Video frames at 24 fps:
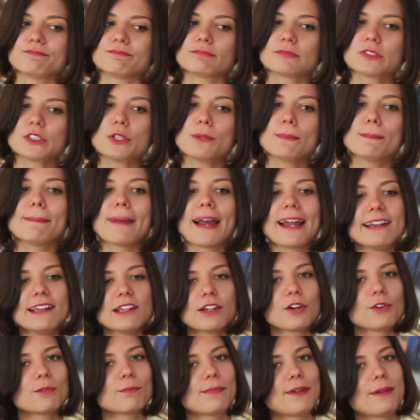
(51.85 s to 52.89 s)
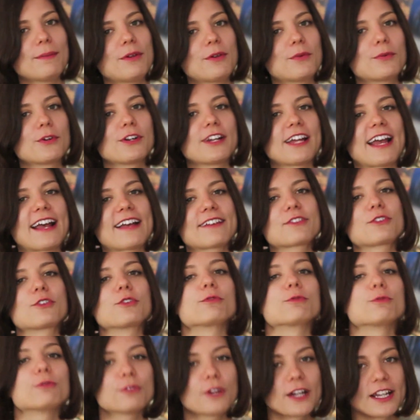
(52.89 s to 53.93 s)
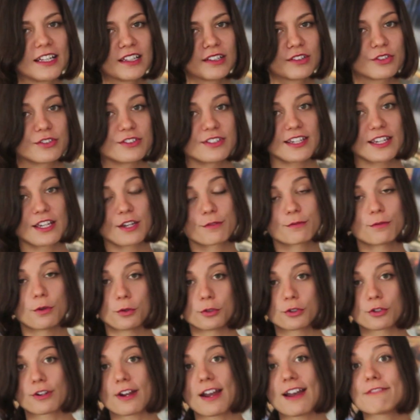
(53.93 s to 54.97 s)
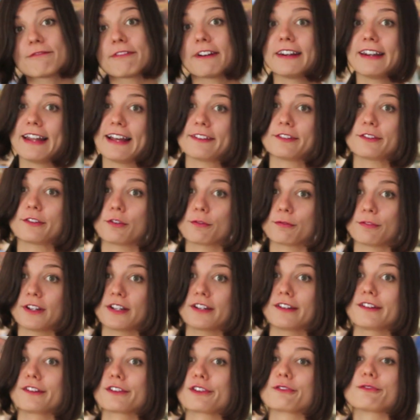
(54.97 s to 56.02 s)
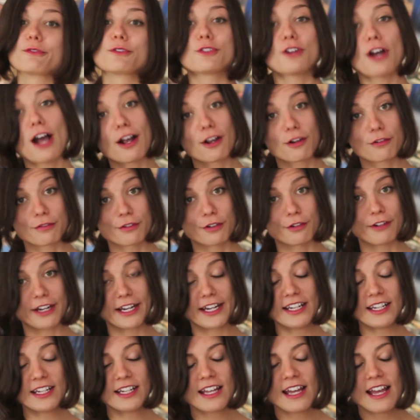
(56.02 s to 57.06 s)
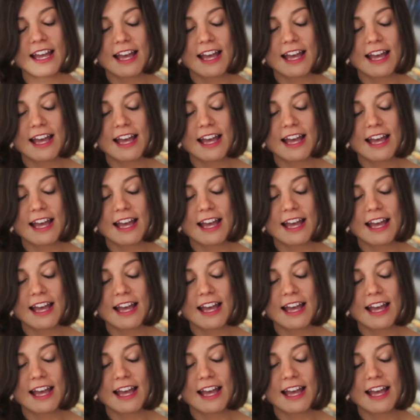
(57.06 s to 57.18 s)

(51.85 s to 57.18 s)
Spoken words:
you might not maybe want to ask your friend to take a photograph unless your friend is a photographer, right?